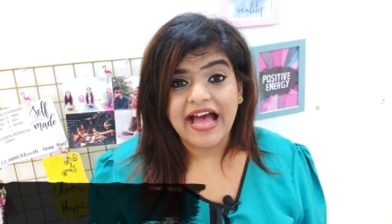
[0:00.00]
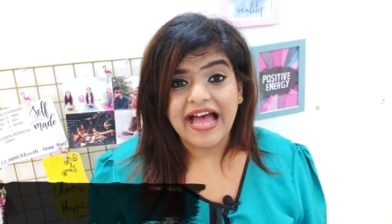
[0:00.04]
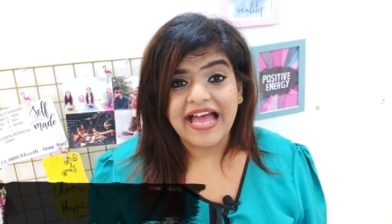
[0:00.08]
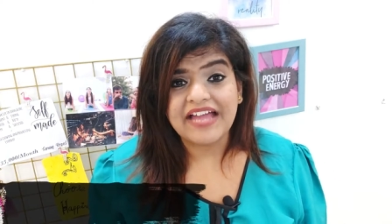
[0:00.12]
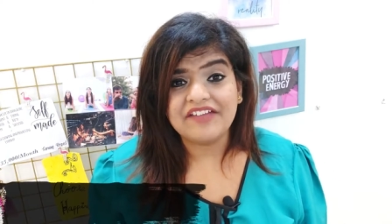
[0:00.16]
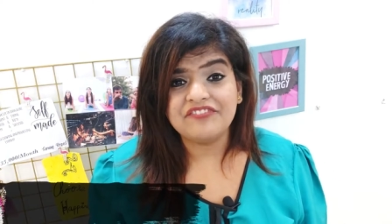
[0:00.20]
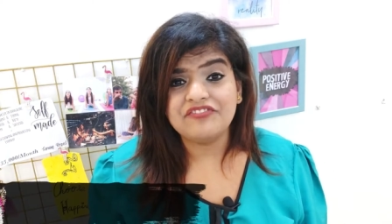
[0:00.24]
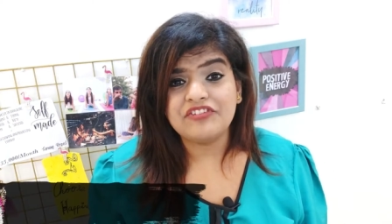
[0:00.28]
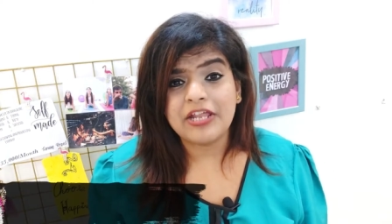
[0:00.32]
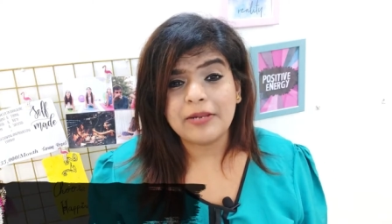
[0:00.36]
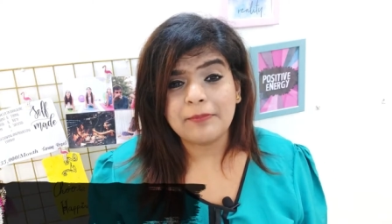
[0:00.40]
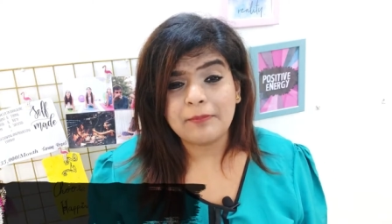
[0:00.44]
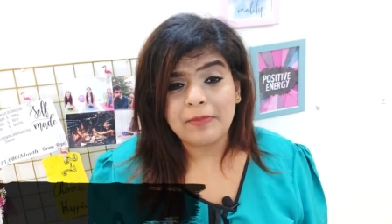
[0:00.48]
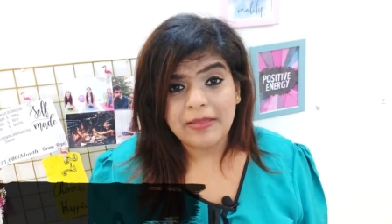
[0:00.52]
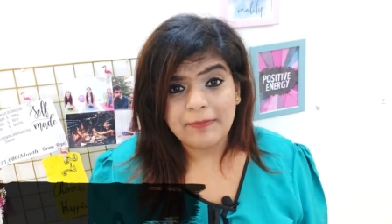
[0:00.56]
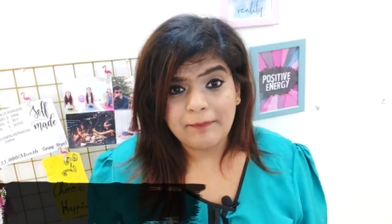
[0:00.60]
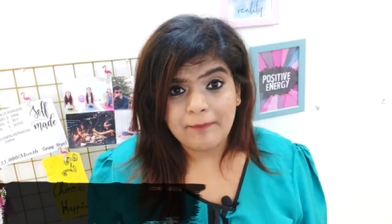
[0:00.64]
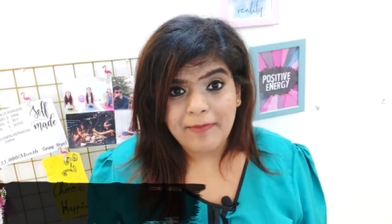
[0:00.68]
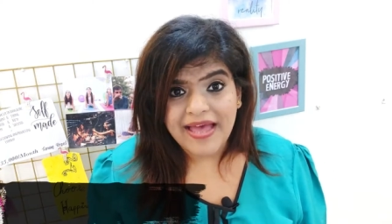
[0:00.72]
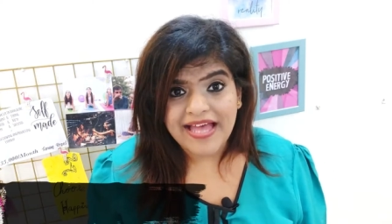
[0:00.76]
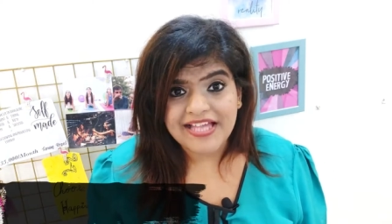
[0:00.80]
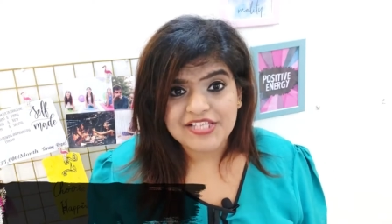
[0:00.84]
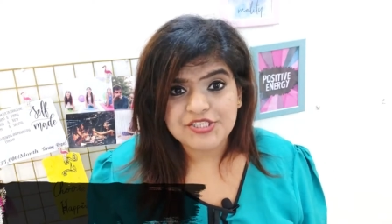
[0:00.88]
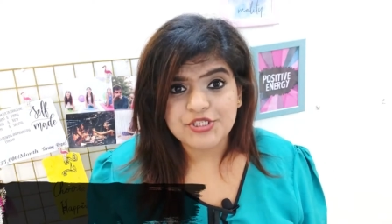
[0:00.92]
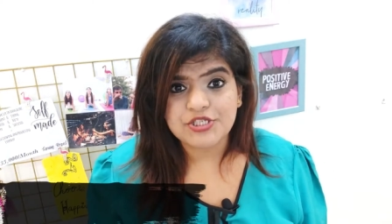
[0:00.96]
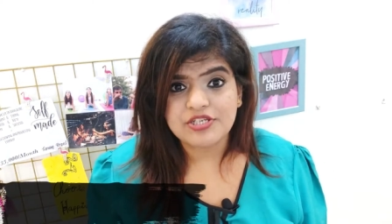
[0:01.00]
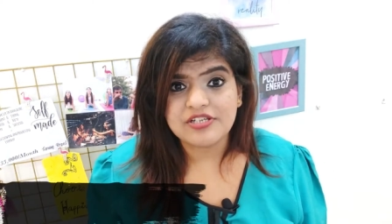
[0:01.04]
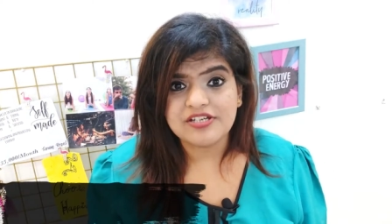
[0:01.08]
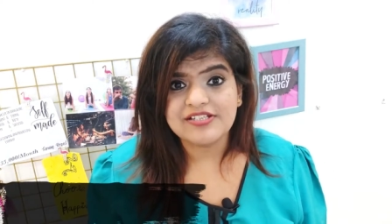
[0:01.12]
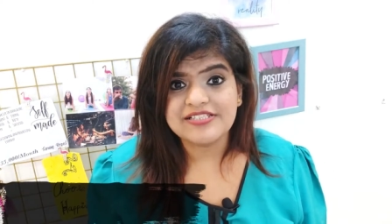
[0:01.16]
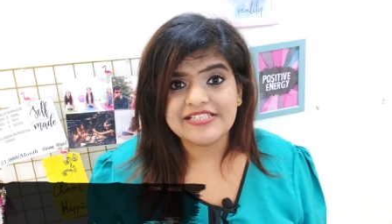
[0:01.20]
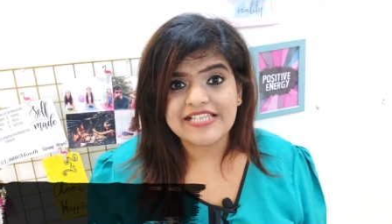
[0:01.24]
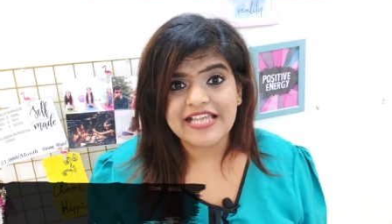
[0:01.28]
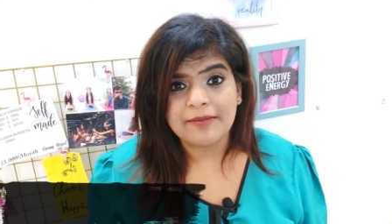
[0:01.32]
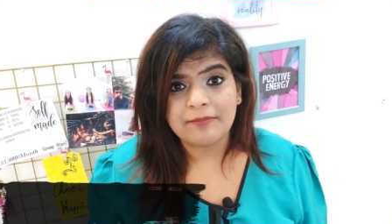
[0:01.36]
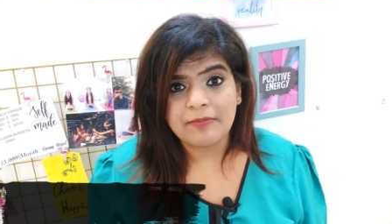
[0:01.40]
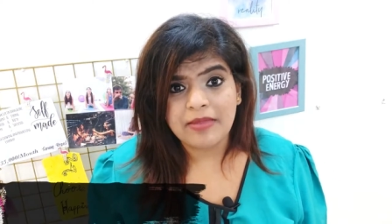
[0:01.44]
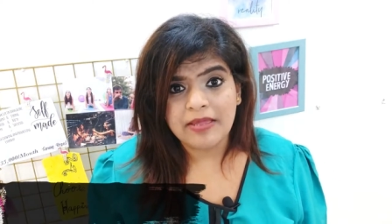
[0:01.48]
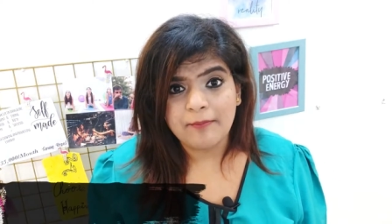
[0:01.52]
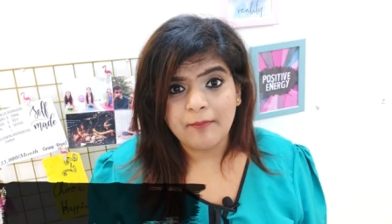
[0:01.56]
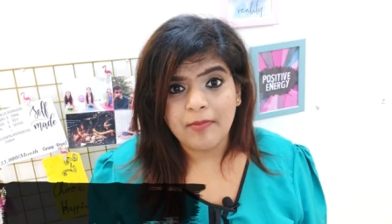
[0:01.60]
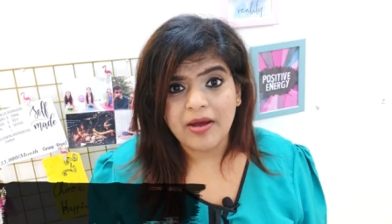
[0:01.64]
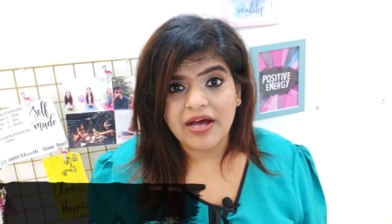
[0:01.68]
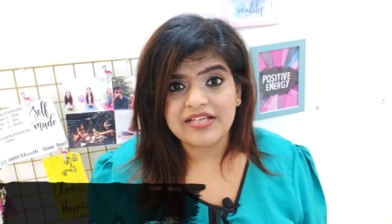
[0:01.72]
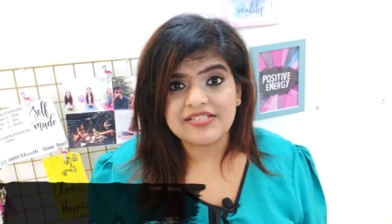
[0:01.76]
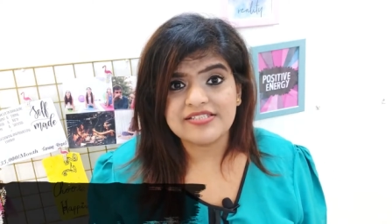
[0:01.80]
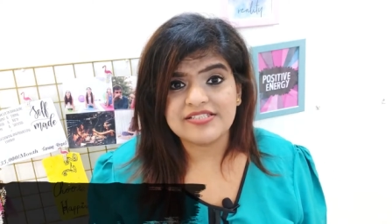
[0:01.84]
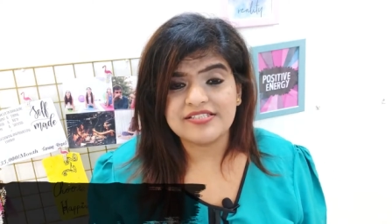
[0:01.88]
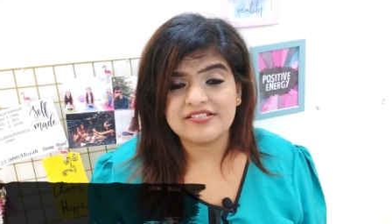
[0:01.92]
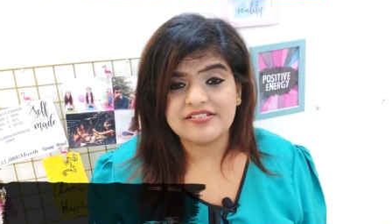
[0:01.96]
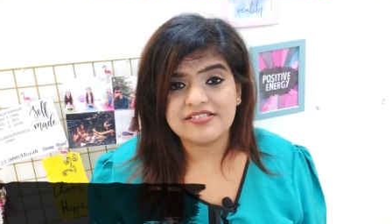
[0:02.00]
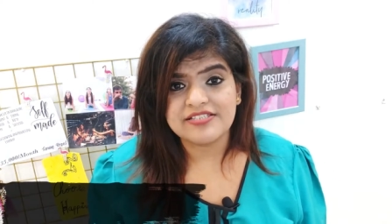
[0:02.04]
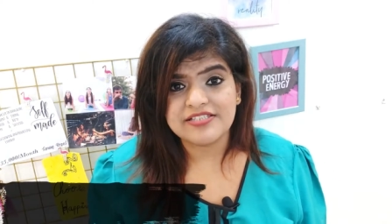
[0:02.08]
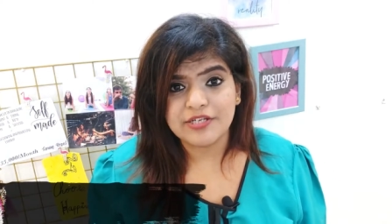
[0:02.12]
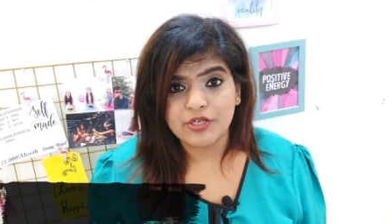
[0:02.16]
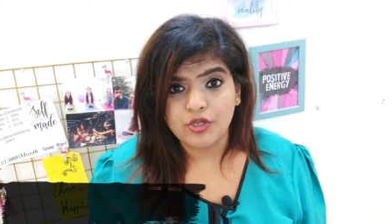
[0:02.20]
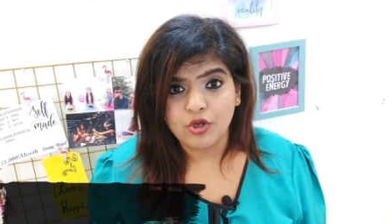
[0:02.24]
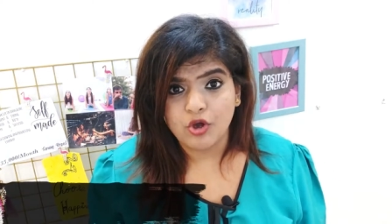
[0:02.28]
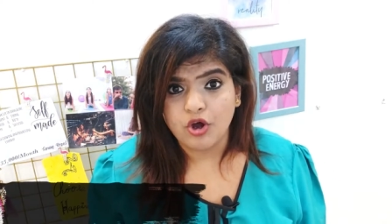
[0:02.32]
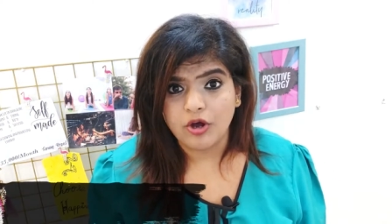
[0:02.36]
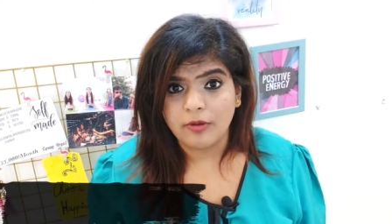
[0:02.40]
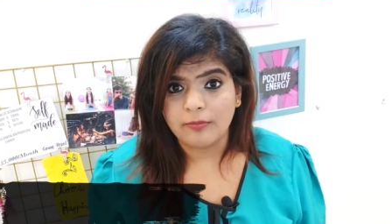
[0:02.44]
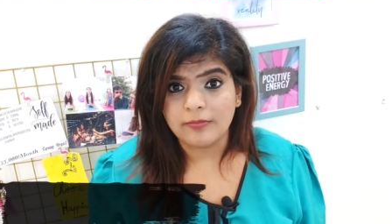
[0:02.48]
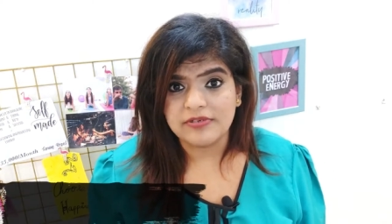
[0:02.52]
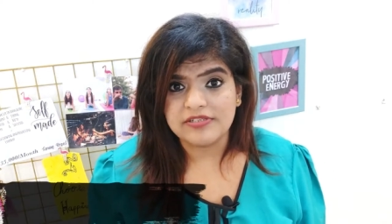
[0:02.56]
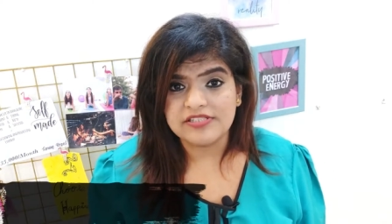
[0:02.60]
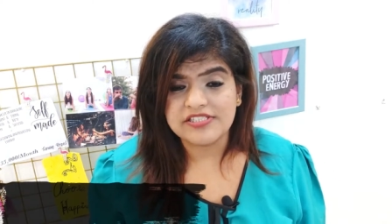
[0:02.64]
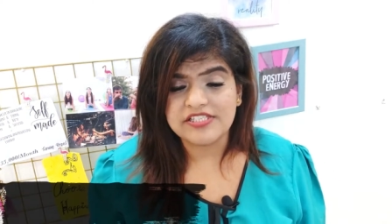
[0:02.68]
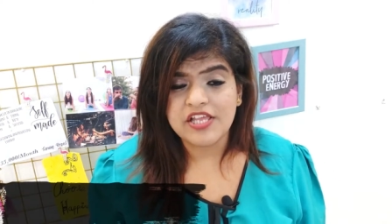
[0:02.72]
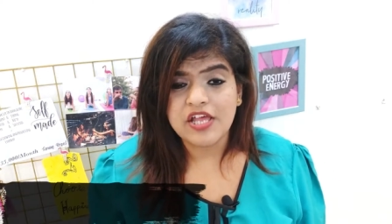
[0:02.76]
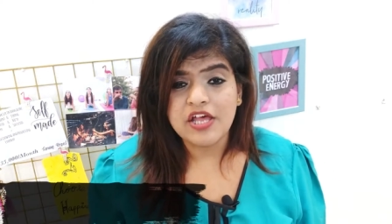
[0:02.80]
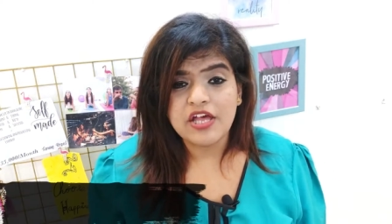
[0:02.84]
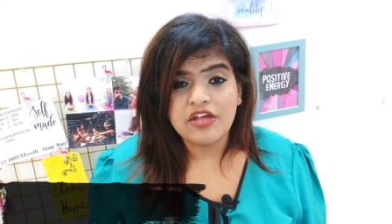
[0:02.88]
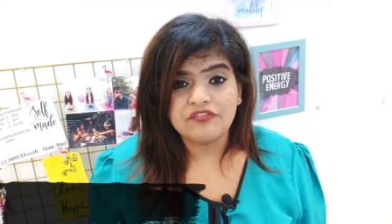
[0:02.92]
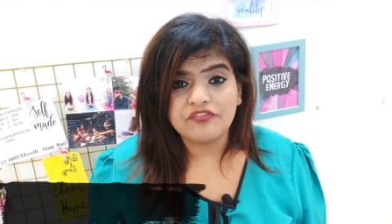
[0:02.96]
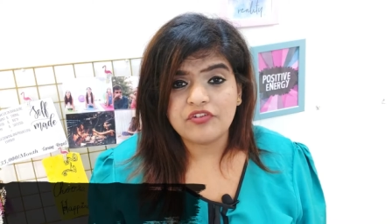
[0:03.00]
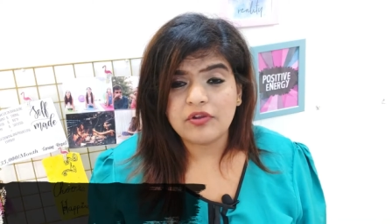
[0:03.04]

I have done my bachelor's and my master's in commerce